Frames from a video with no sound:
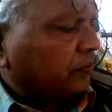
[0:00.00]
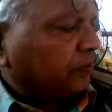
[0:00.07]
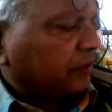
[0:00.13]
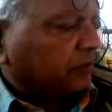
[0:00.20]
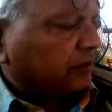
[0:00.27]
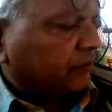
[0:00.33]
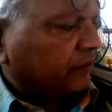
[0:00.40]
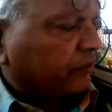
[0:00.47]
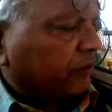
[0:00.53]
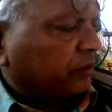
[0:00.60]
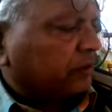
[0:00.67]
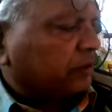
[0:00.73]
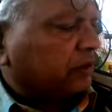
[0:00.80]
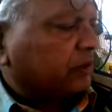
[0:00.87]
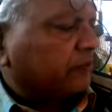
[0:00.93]
bills of
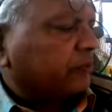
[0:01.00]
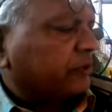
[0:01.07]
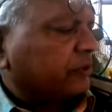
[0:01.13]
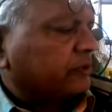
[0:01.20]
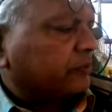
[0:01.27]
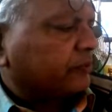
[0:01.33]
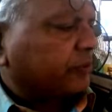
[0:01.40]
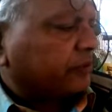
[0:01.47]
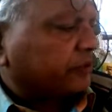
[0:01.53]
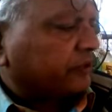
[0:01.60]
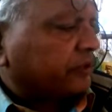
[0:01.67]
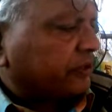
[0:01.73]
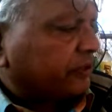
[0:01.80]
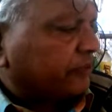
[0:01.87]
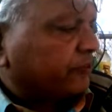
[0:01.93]
quantity plus
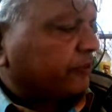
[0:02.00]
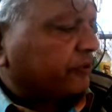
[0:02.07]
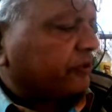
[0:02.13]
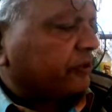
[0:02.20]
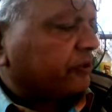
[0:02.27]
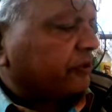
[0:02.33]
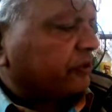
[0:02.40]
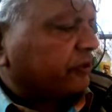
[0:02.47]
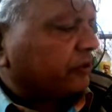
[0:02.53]
percentage